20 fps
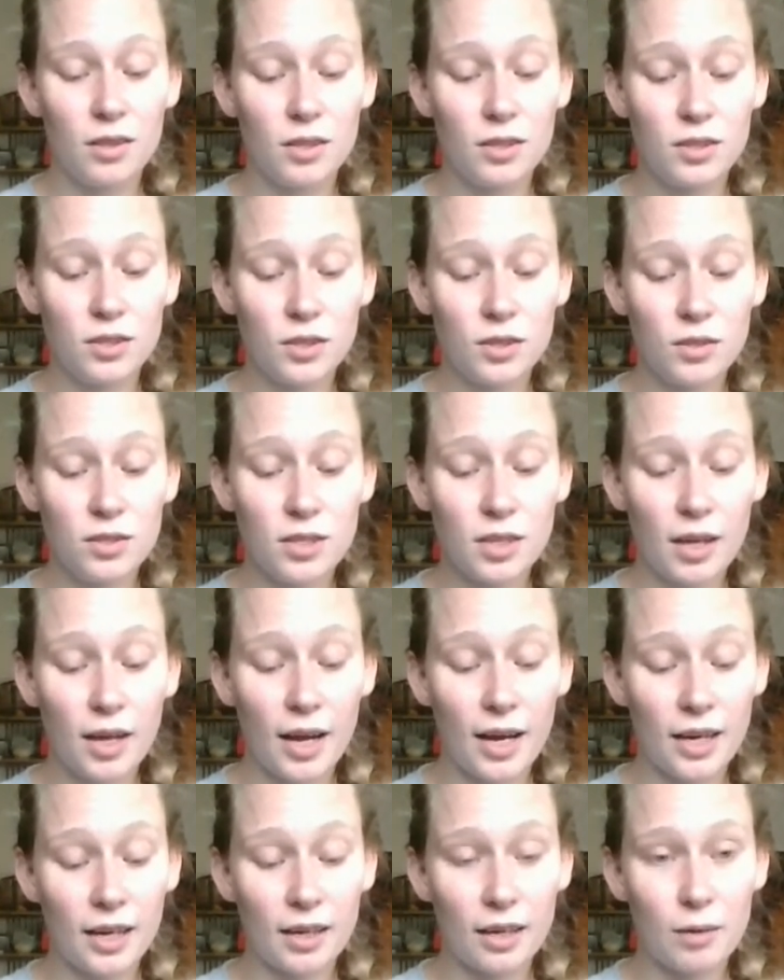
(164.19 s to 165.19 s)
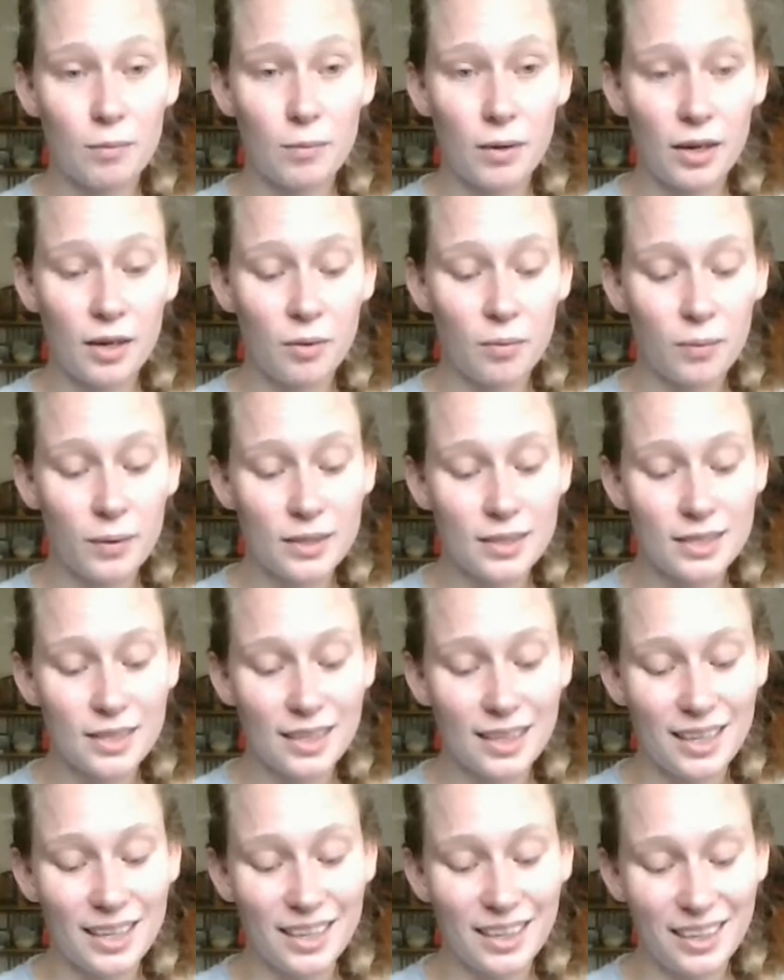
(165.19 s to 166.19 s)
The students all hated him, and it was
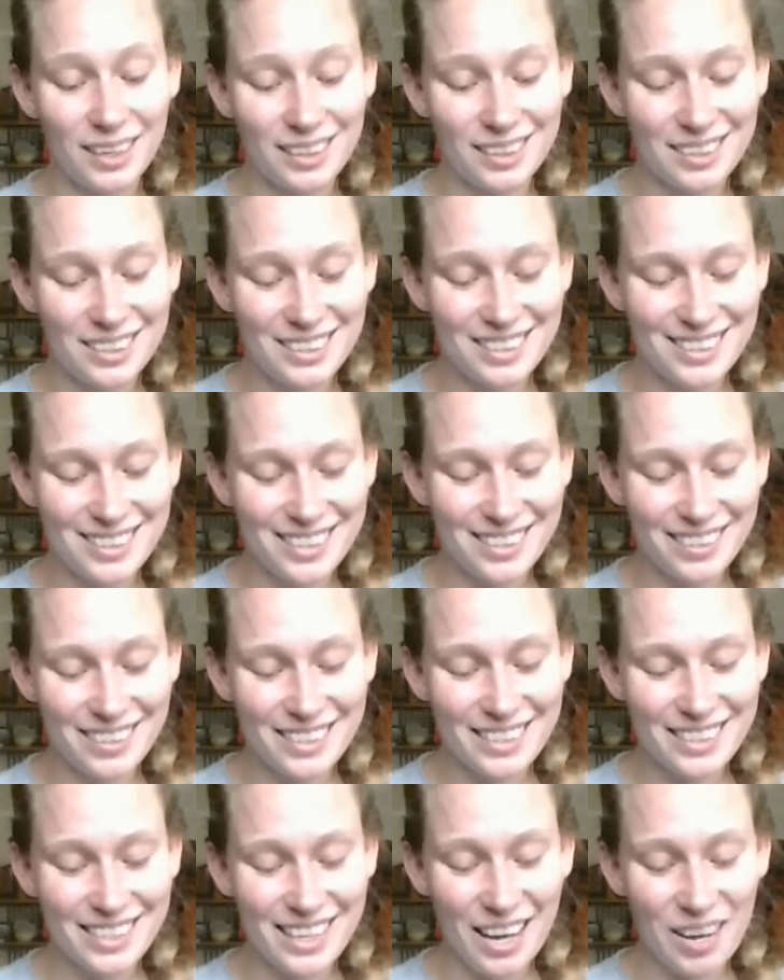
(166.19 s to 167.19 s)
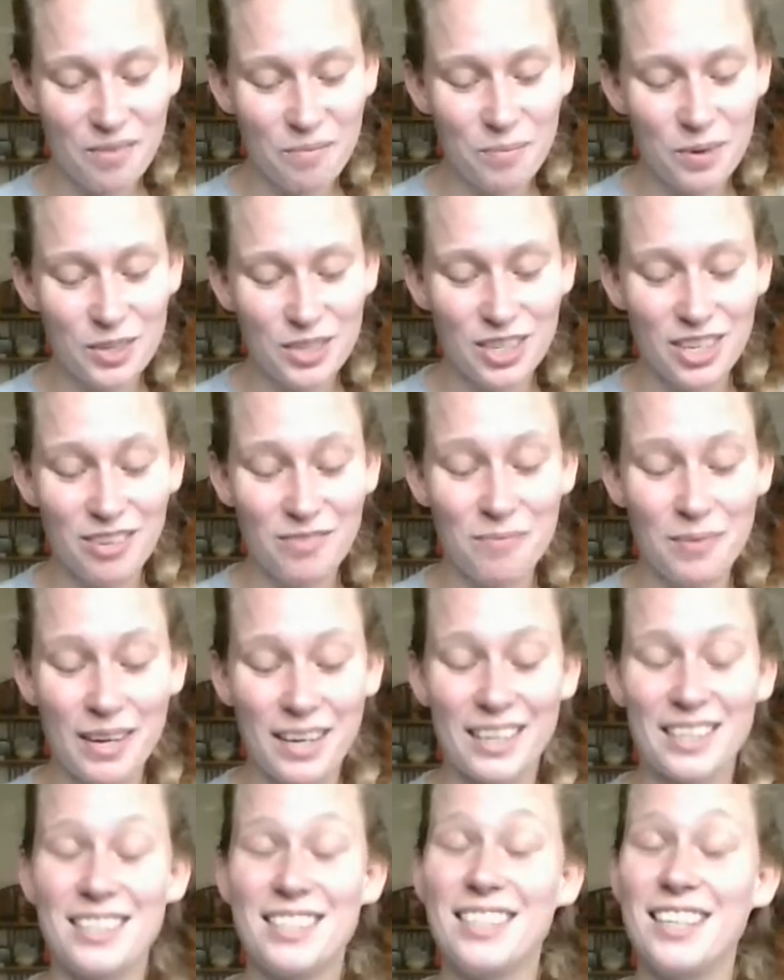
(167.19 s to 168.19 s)
the dearest ambition of
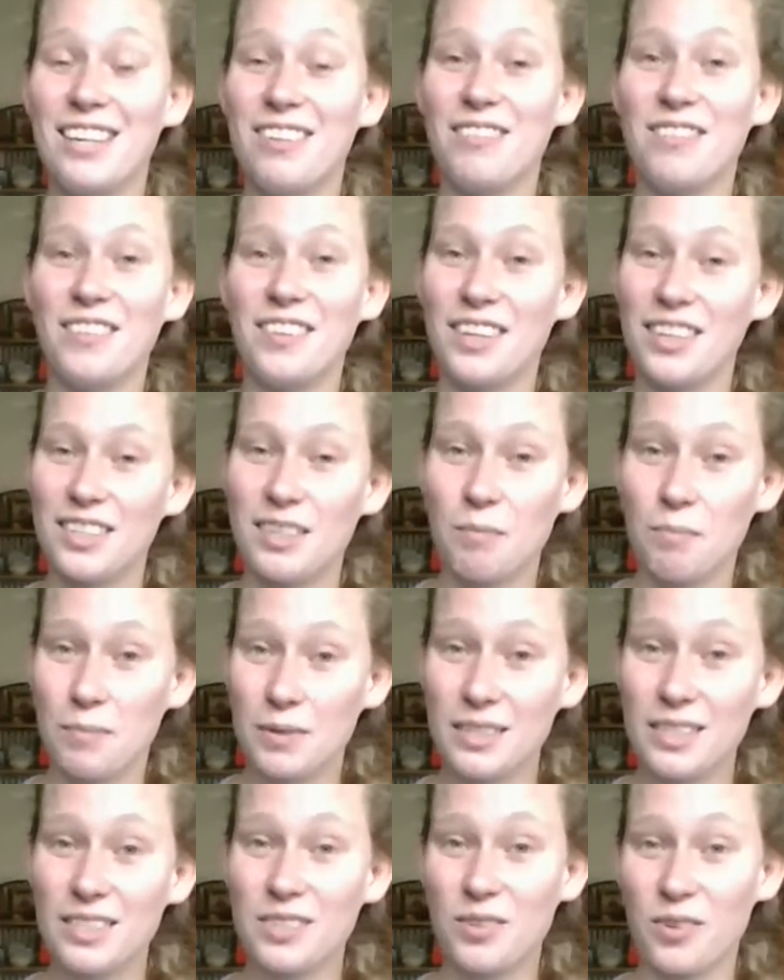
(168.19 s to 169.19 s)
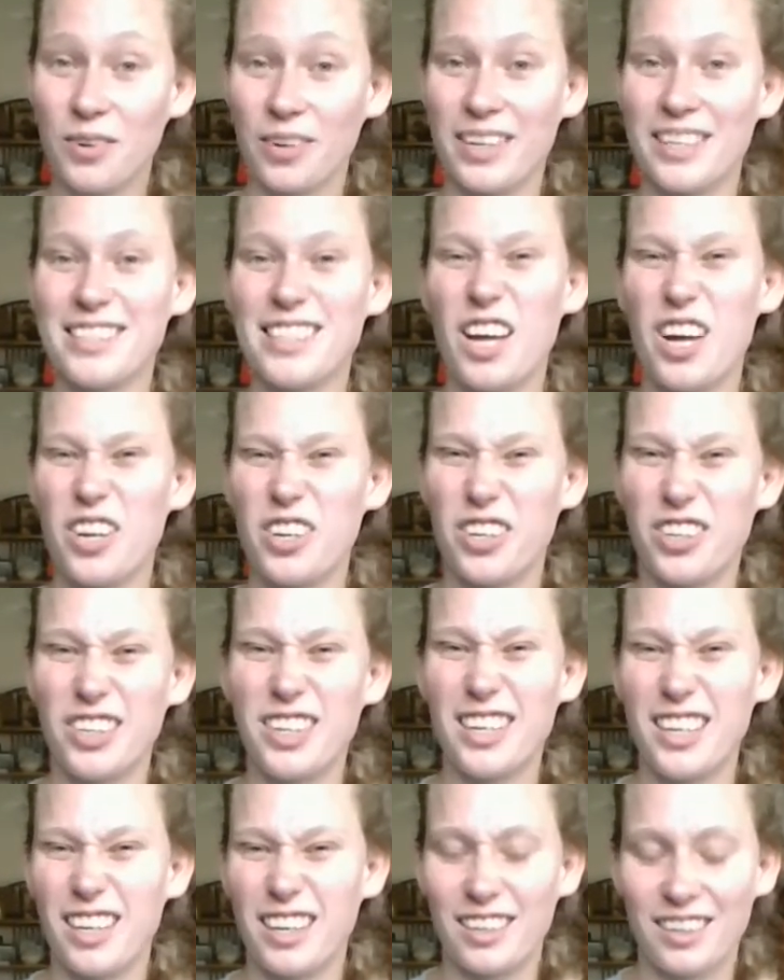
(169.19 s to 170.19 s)
many to give Mrs. Norris a
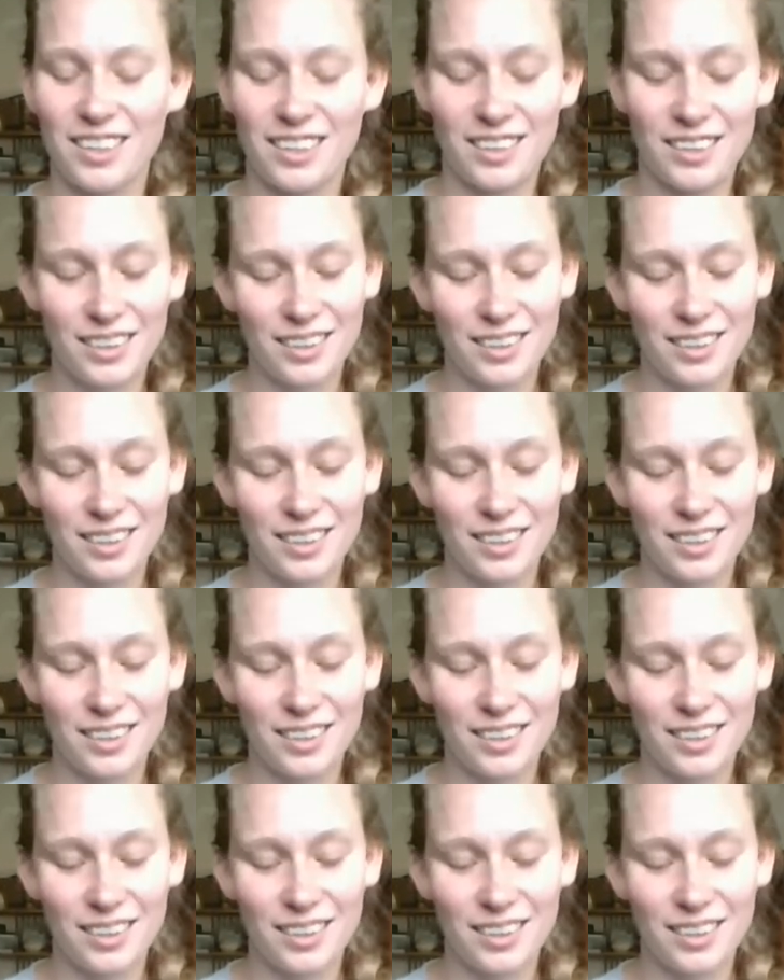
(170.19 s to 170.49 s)
good kick.